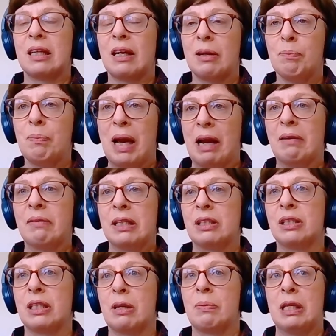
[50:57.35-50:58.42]
that kind of
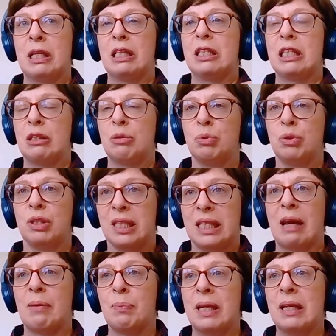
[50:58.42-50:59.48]
parish communities would
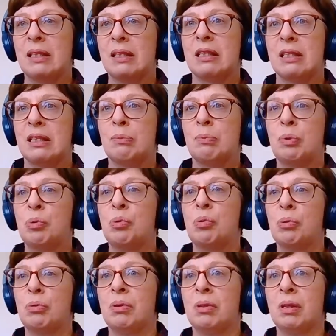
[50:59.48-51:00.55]
step in to
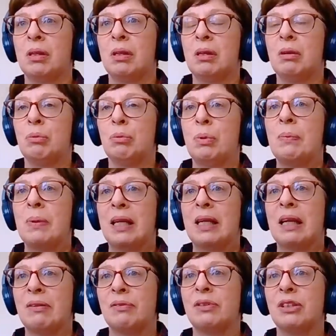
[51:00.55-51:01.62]
support
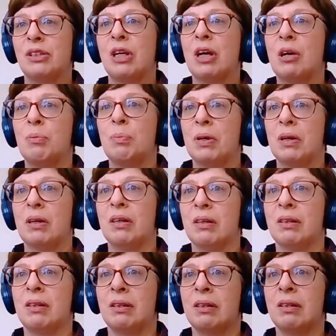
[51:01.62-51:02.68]
women after
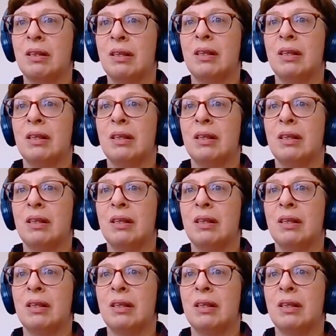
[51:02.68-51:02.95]
childbirth.